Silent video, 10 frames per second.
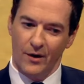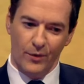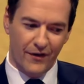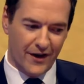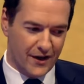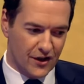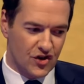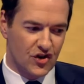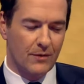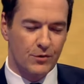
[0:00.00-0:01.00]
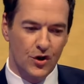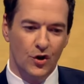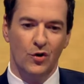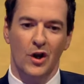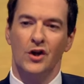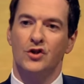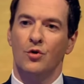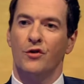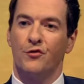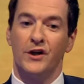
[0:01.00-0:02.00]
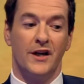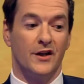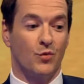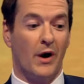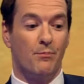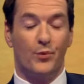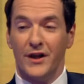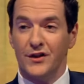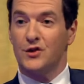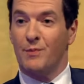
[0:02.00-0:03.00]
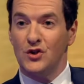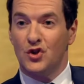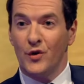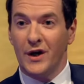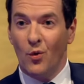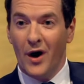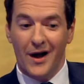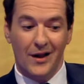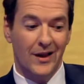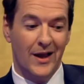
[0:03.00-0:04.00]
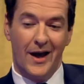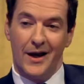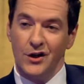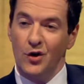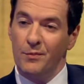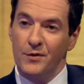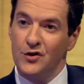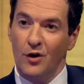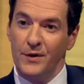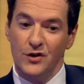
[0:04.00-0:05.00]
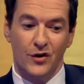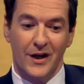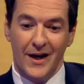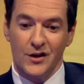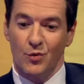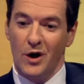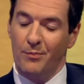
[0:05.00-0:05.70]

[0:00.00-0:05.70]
We've had an exceptional right. two or three years That's where fine, Britain's been doing well and Europe has not been doing in, as well.